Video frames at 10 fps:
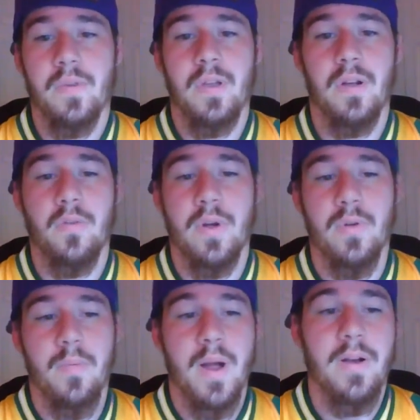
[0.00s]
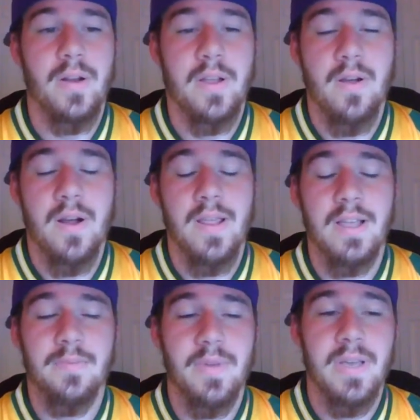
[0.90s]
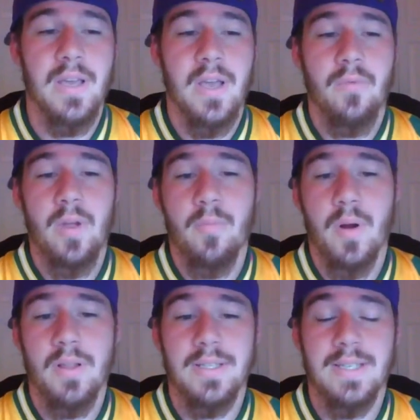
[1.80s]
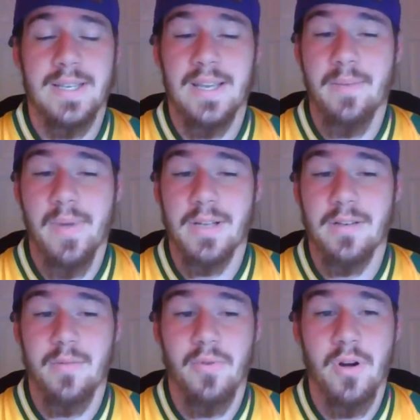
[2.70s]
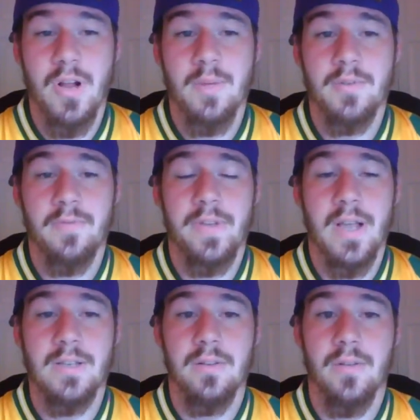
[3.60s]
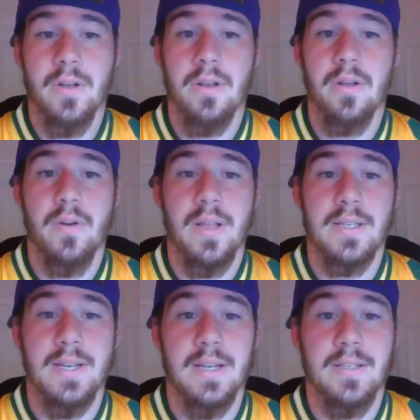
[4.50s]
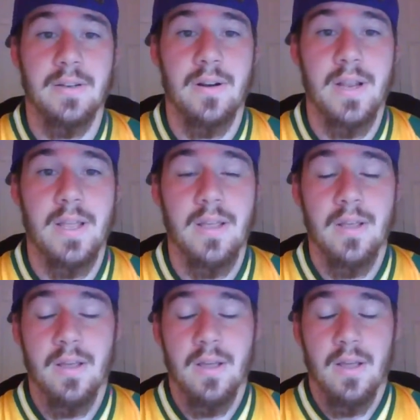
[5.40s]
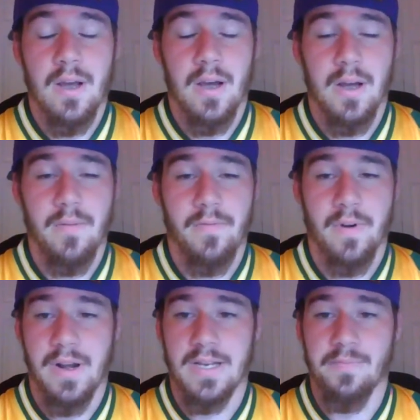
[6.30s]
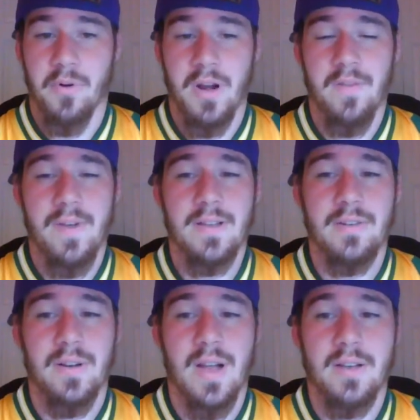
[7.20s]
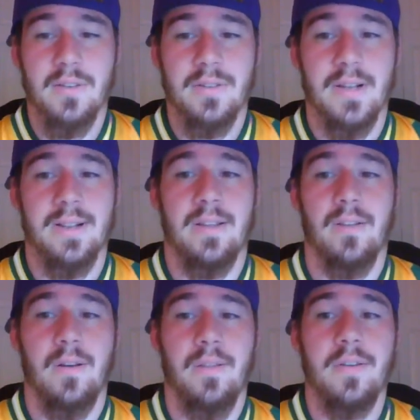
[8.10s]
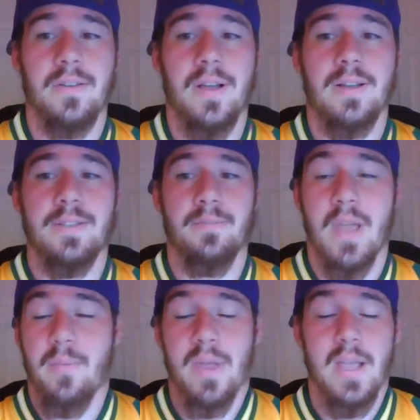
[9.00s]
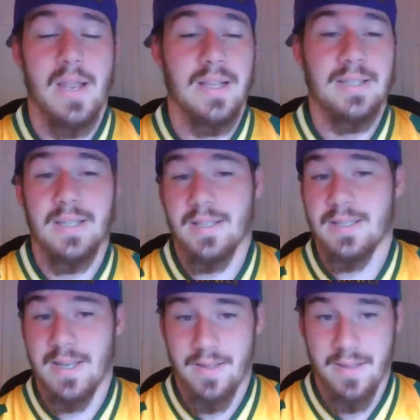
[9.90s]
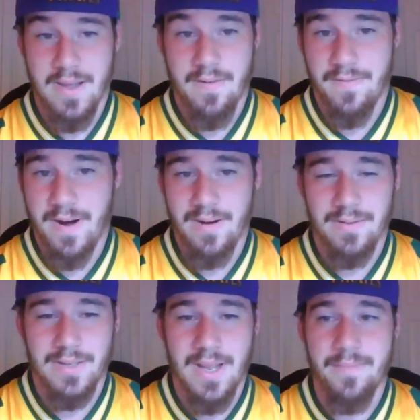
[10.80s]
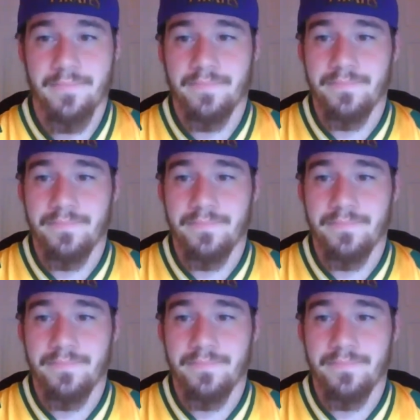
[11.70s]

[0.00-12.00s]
here, a quick reminder here at ESB, we are part of the SeatGeek Ambassador program. So if you guys are looking to go get tickets or any for any sporting events or concerts, anything along those lines, maybe it is to the Stanley Cup Finals game,